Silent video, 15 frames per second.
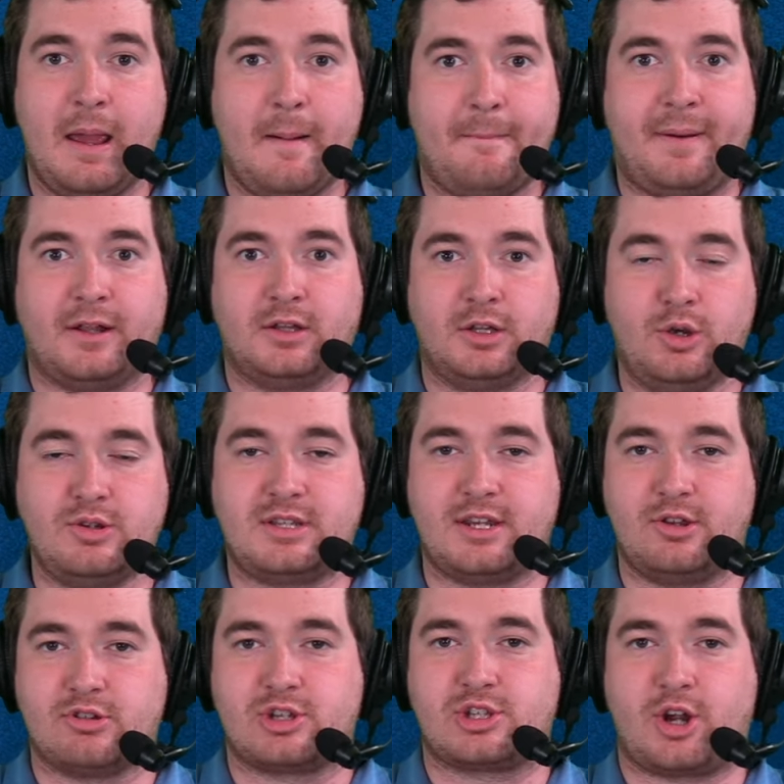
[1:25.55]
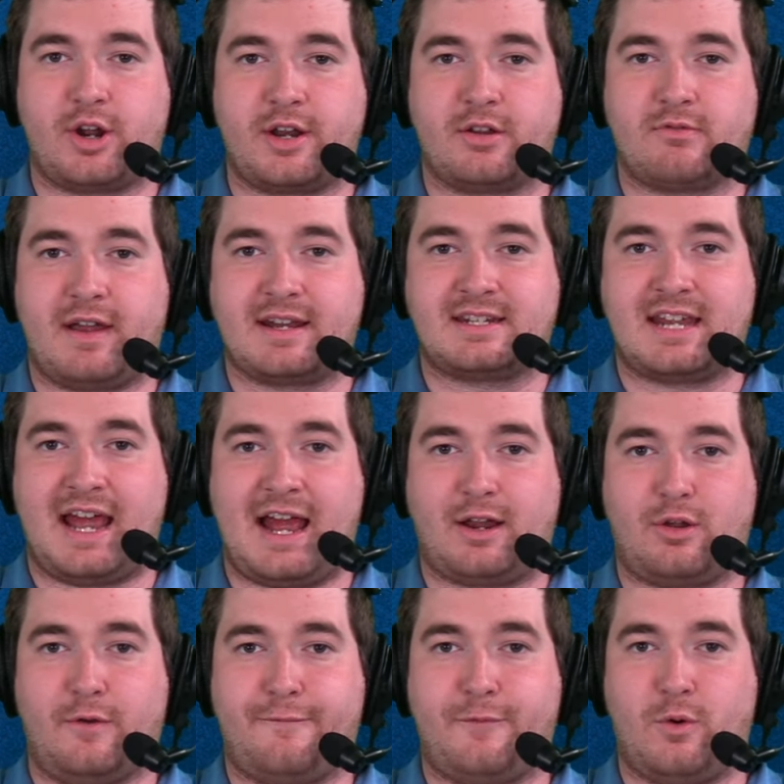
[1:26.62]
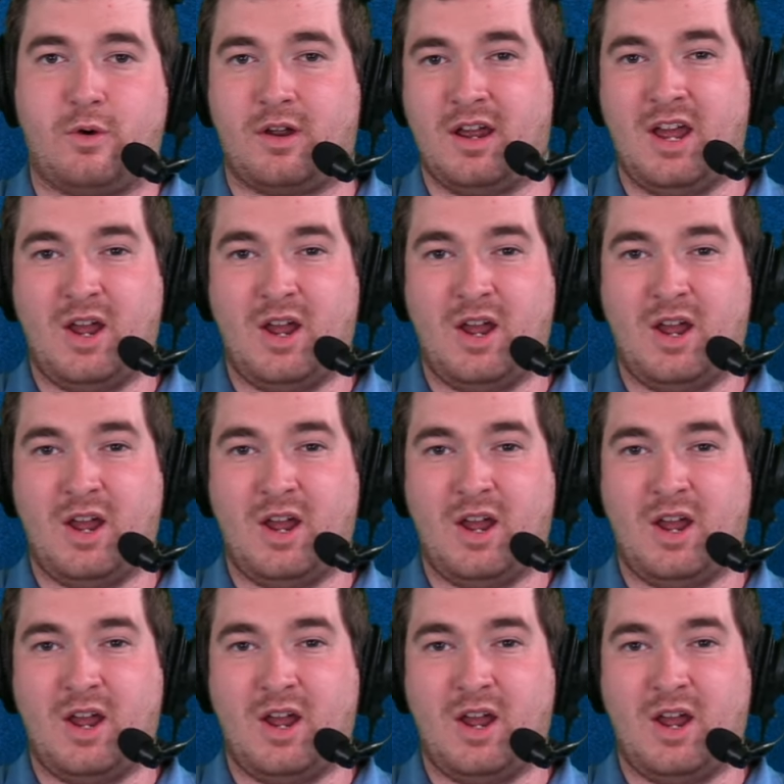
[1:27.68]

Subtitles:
But losing your starting right tackle for